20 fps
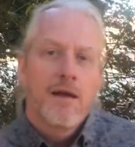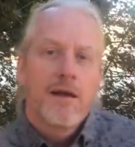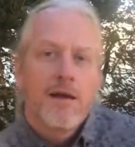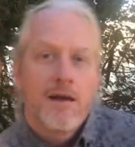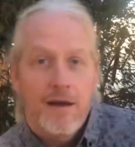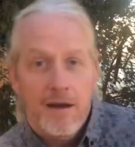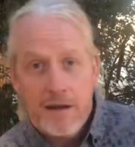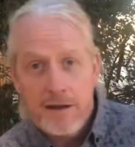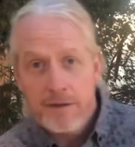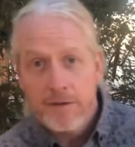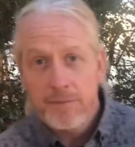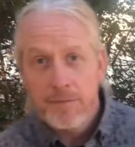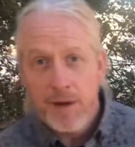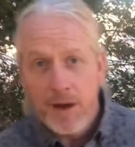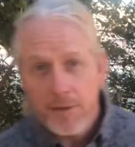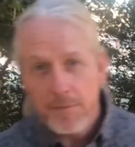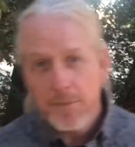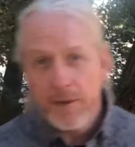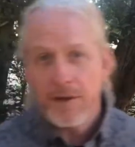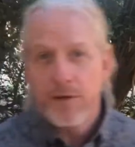Hi,
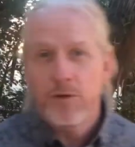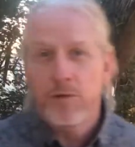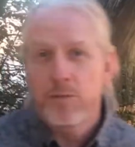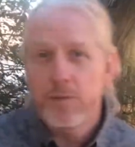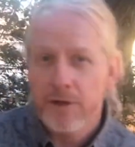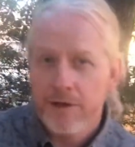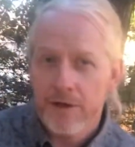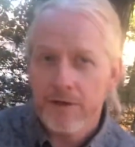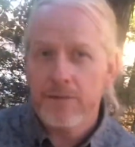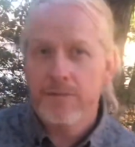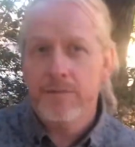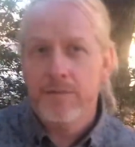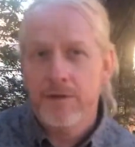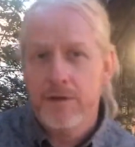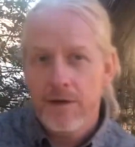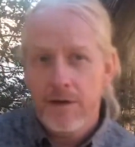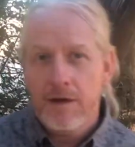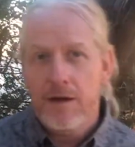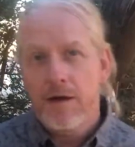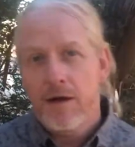I'm Michael Blair.
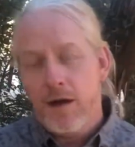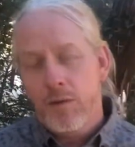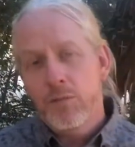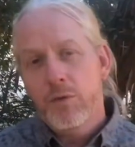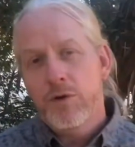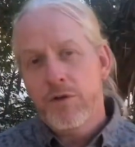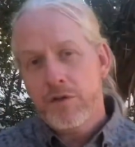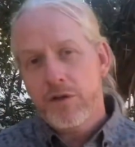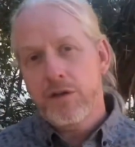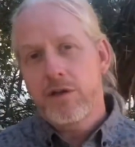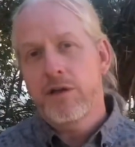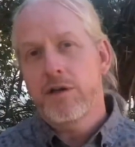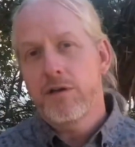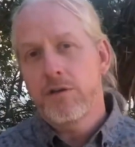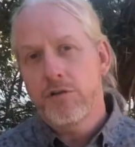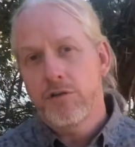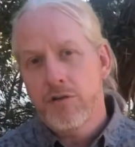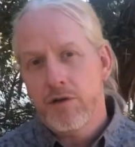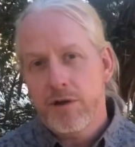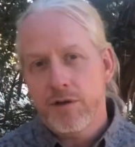I'm one of the
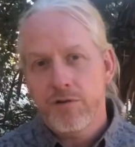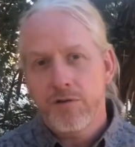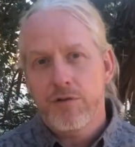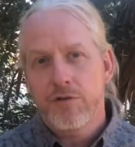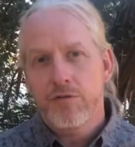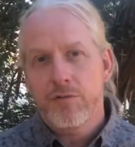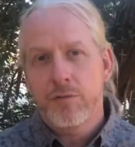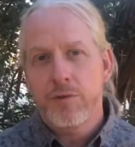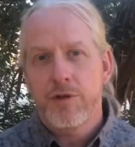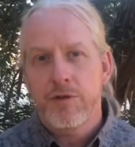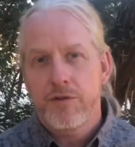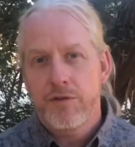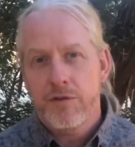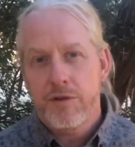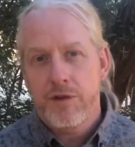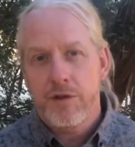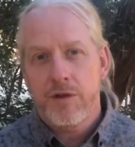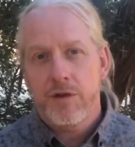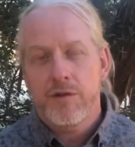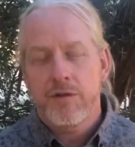clinical directors with
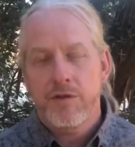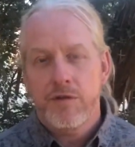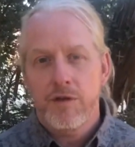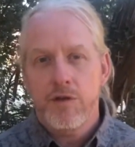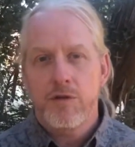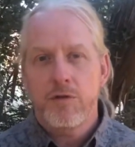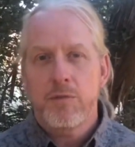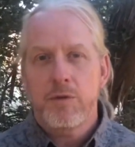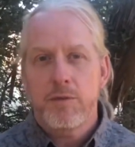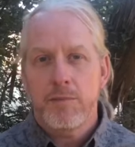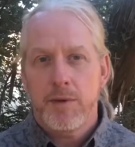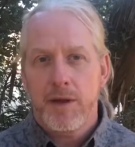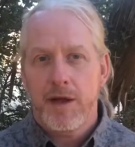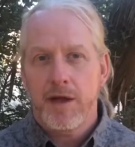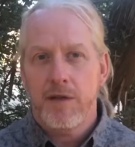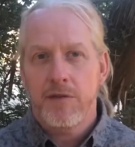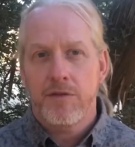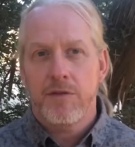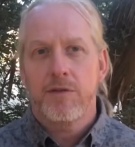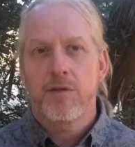the Human
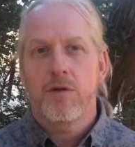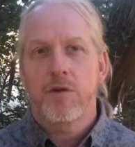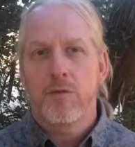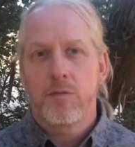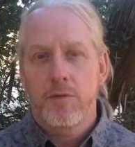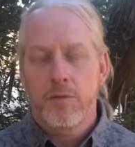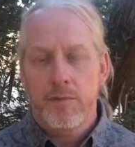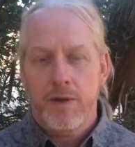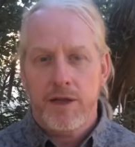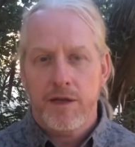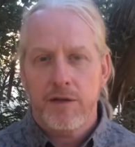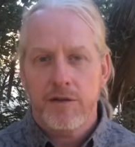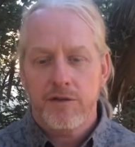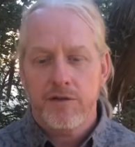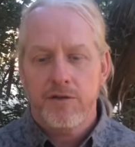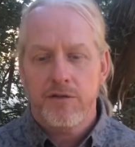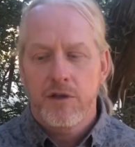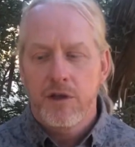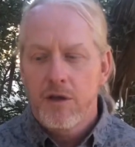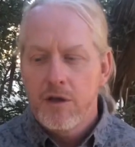Path and Herbal
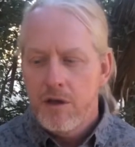Medics.